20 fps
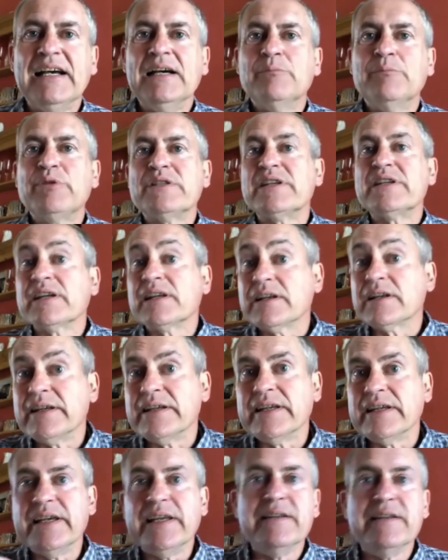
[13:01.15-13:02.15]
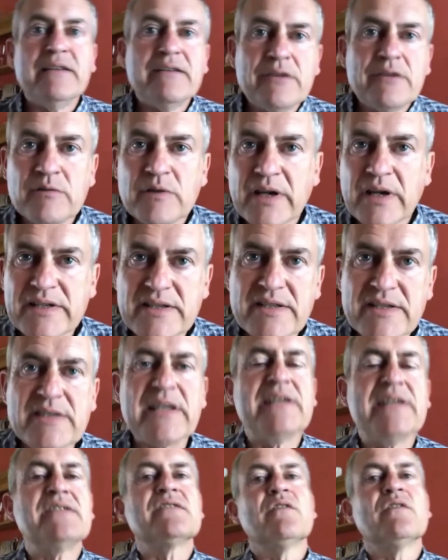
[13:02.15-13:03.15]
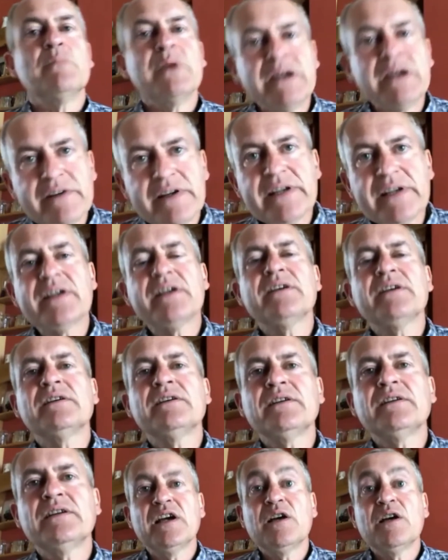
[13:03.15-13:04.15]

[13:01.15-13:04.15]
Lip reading: particularly in the United States of America,